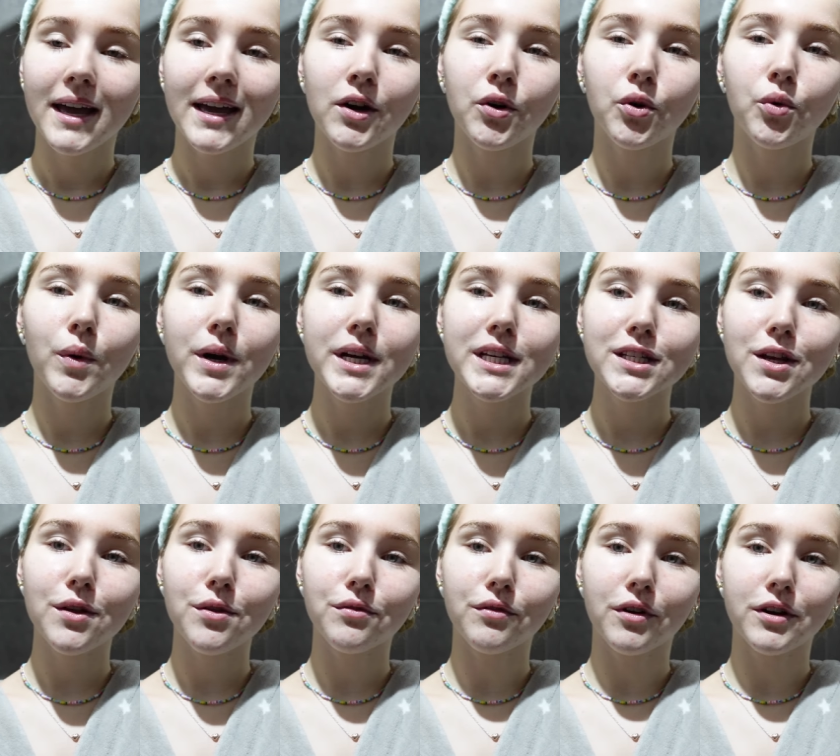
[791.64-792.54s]
It always
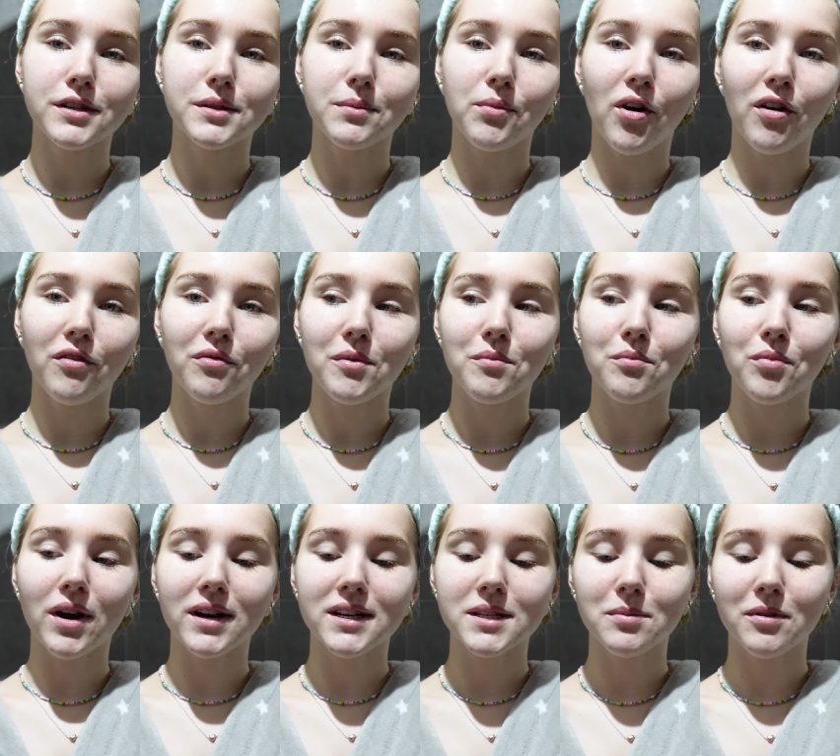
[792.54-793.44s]
throws me off when
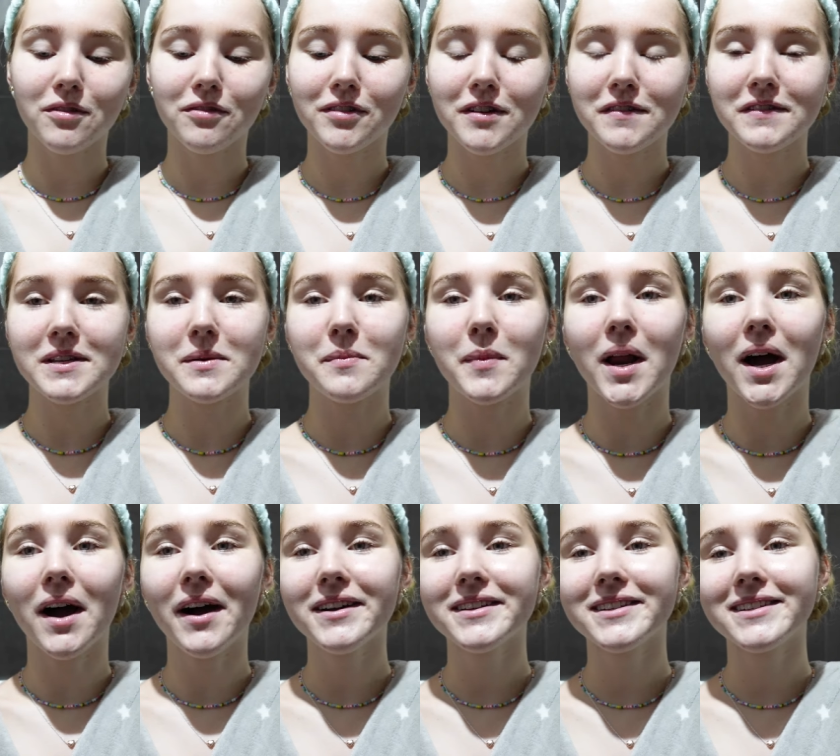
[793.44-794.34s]
brands put 50
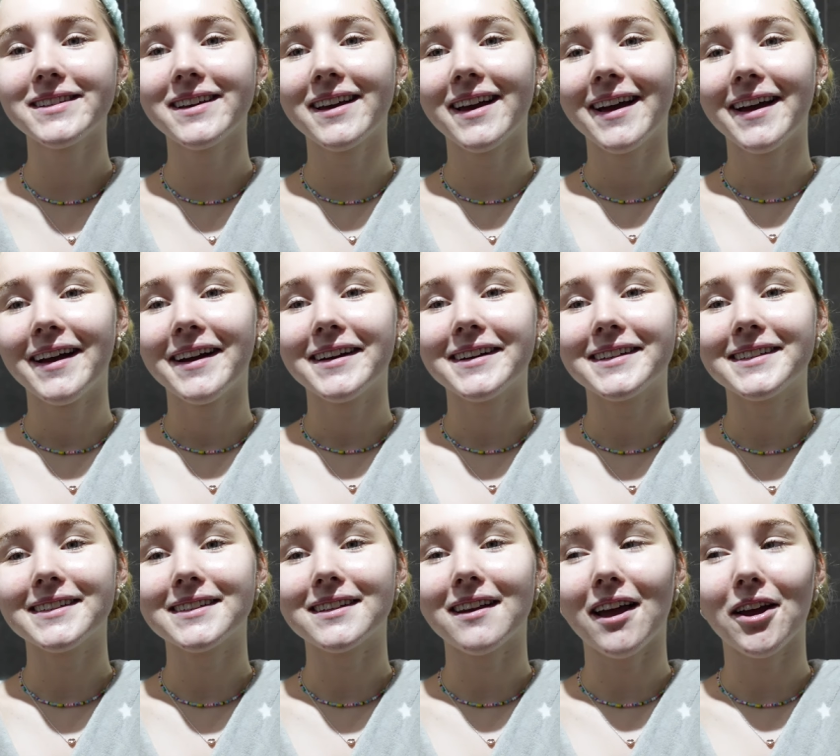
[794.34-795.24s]
plus, because
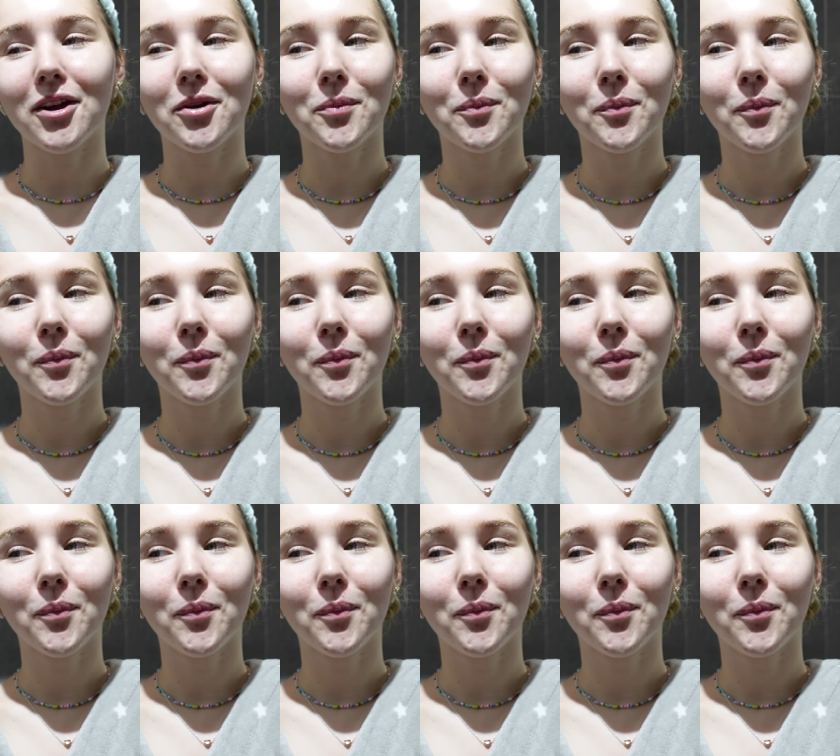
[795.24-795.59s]
it's like,